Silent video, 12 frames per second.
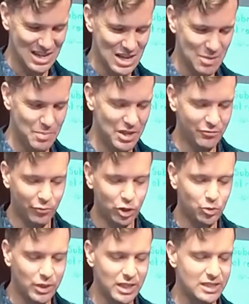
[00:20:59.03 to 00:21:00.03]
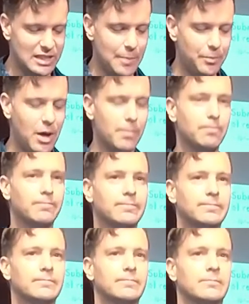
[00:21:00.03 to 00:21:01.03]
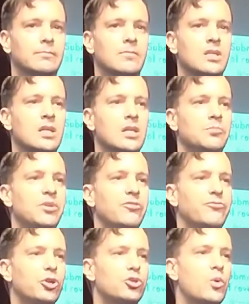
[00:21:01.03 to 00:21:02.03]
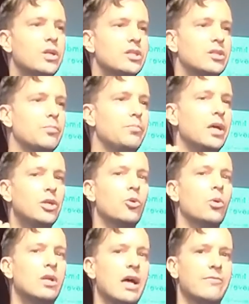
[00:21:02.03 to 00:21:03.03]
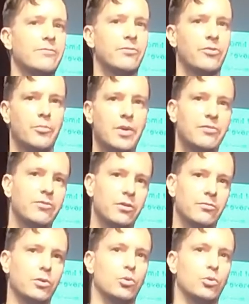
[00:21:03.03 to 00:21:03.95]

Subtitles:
Be the first one to step up. Be the first one to submit your life for the benefit of the group.